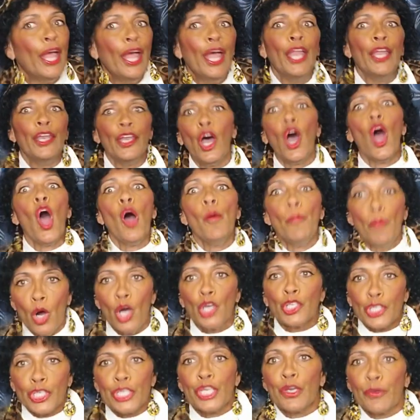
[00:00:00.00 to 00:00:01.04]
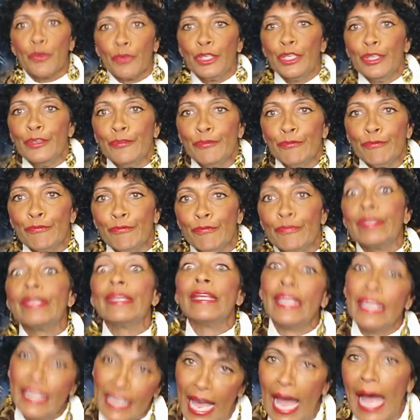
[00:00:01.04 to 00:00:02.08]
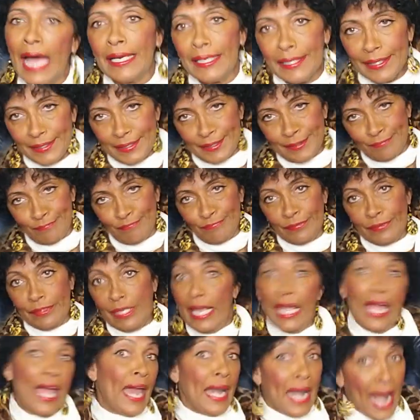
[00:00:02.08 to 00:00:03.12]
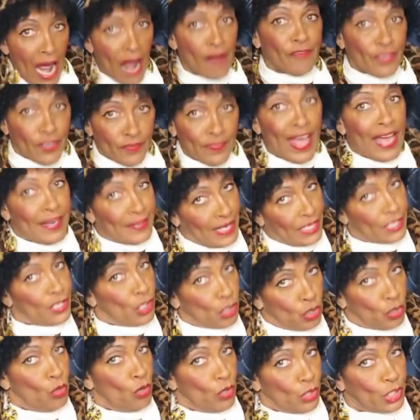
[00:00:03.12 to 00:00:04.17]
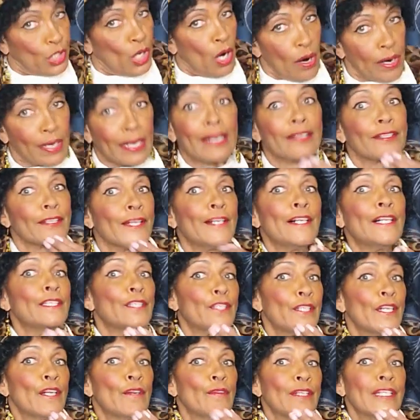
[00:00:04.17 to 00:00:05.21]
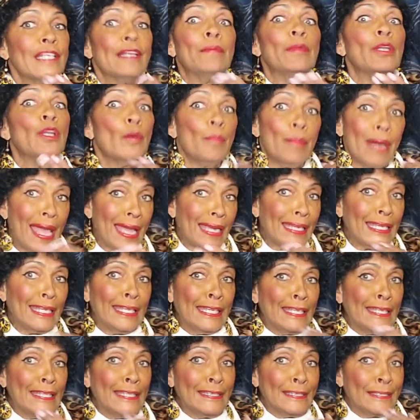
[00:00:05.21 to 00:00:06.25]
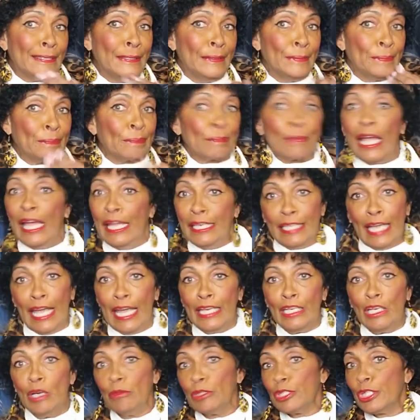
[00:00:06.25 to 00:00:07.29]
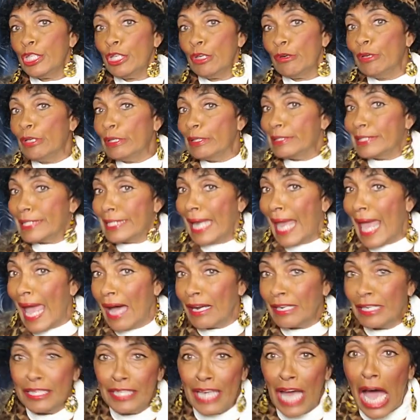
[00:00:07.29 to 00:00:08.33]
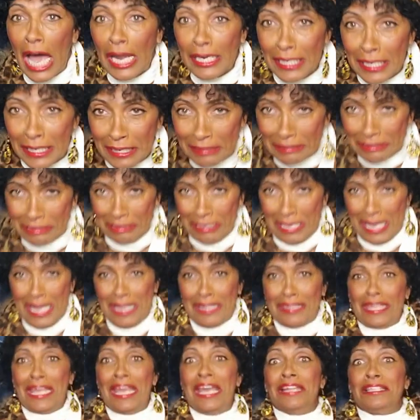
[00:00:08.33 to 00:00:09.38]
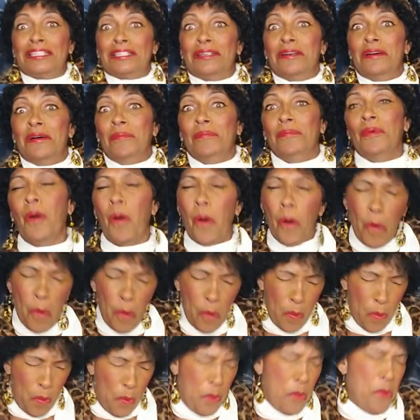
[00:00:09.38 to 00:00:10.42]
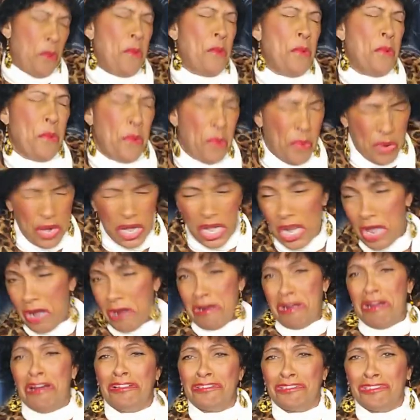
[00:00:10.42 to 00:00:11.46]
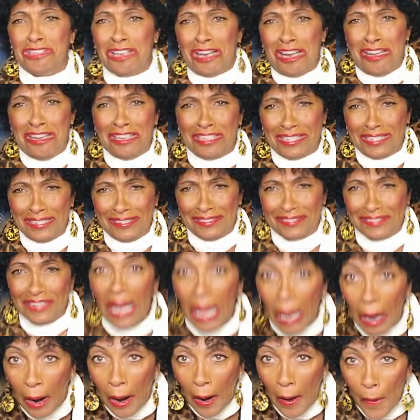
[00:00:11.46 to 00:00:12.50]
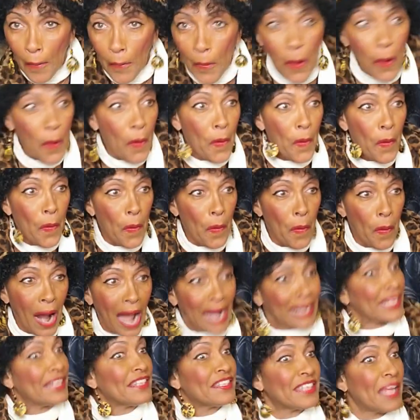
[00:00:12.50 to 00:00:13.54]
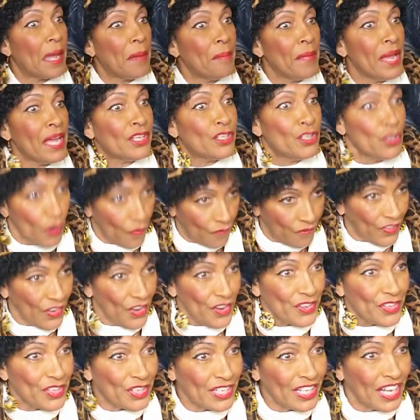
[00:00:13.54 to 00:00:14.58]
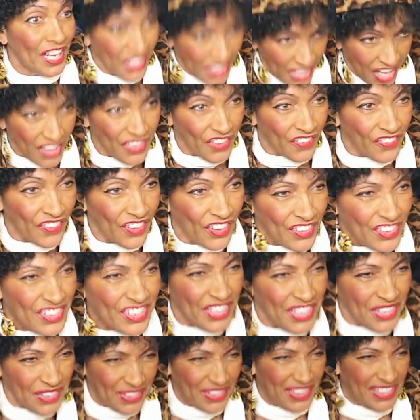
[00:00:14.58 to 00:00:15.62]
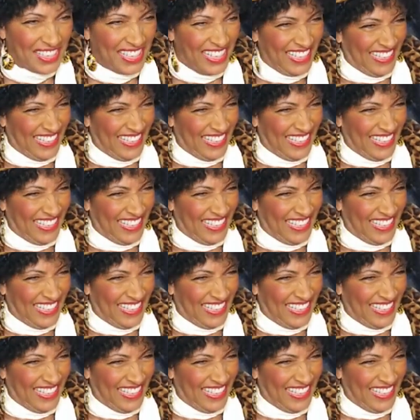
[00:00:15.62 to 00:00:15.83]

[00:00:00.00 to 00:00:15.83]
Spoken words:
no more children in the audience. And after that, that's a true story because of her children, them little black kids, there ain't no more children allowed in the audience. Ain't that something? Oh, Lord Jesus. Ooh, I guess that makes you another first too, huh?